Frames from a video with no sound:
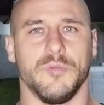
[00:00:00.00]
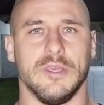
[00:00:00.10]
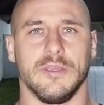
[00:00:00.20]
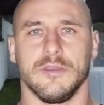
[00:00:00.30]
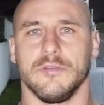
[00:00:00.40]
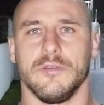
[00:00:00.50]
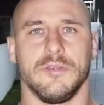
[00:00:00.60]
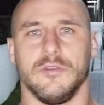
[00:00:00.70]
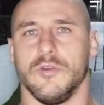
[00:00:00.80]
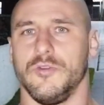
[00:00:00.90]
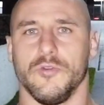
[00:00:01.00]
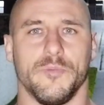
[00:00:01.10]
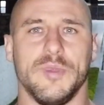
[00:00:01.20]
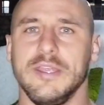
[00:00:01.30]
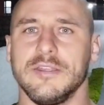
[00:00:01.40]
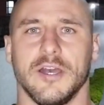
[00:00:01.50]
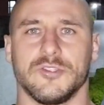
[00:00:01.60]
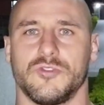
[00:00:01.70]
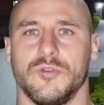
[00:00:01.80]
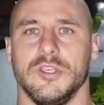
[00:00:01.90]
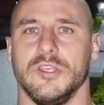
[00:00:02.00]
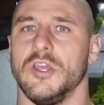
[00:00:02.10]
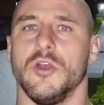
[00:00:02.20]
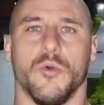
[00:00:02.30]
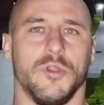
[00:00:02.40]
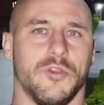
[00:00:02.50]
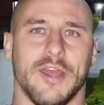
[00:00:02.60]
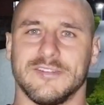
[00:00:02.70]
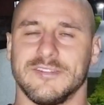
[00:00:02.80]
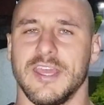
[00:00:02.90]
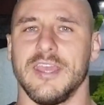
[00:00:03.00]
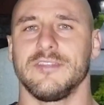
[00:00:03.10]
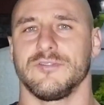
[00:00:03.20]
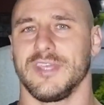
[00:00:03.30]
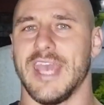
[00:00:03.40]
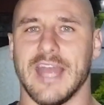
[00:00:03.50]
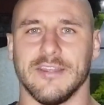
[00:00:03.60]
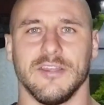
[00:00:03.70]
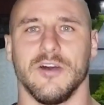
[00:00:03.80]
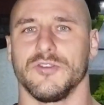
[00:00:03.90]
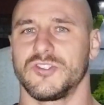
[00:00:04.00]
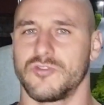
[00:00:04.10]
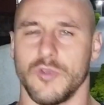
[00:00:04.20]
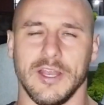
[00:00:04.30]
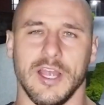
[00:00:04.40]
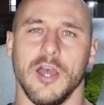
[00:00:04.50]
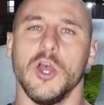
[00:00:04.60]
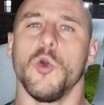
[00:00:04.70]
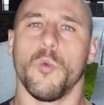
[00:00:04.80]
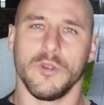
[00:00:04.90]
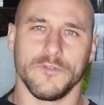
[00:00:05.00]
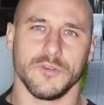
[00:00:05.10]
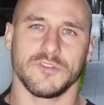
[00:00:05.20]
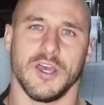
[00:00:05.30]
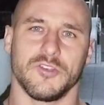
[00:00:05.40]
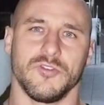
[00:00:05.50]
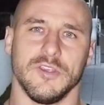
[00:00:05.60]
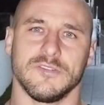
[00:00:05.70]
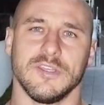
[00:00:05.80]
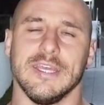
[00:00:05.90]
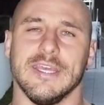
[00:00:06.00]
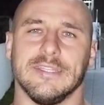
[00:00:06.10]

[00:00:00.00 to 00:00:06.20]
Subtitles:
being a European country or the United States or Canada, Australia, one of those countries,